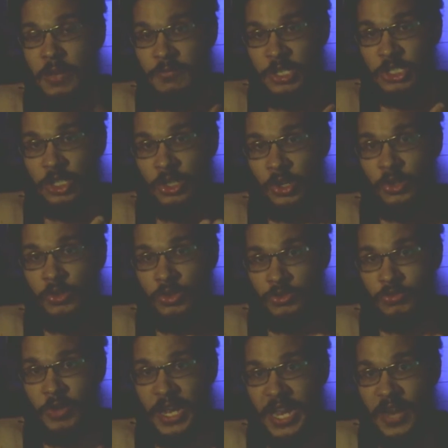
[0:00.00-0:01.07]
Michinoku
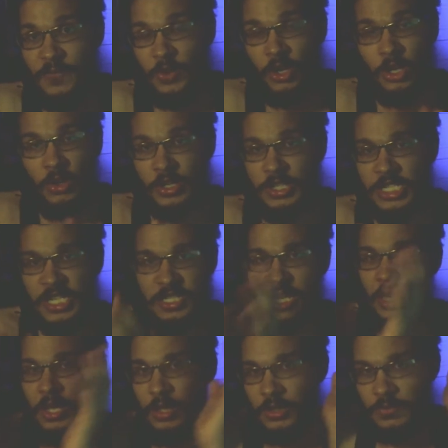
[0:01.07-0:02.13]
driver or just
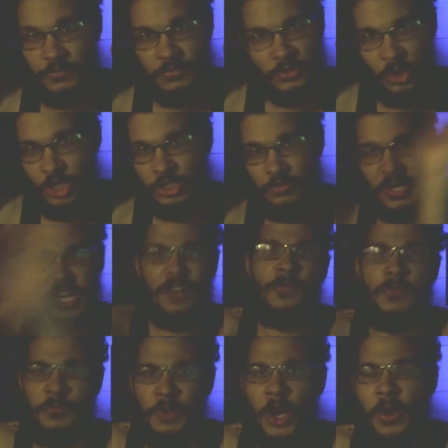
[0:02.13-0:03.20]
torture rack
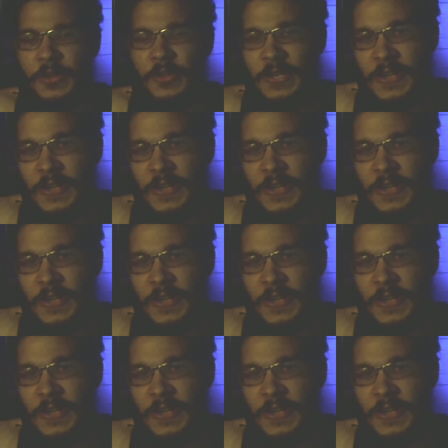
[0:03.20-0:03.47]
thrown